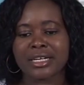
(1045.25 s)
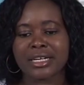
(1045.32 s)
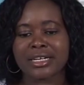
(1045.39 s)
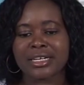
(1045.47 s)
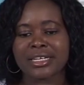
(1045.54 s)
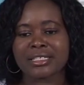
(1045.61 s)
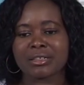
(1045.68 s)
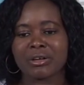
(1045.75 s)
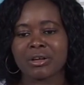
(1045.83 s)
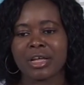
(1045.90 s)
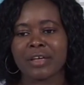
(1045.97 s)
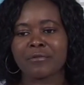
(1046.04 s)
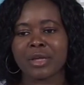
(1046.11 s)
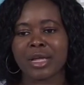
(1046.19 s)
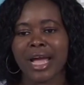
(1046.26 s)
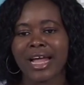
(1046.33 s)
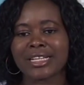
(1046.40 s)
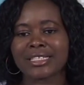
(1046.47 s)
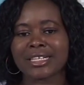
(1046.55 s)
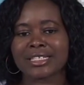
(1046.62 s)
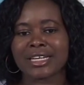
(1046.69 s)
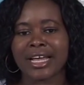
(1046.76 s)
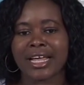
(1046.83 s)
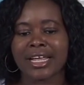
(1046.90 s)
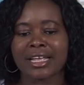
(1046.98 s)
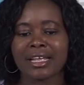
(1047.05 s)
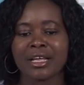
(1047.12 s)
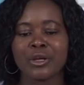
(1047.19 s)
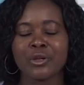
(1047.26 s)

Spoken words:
learners having answers like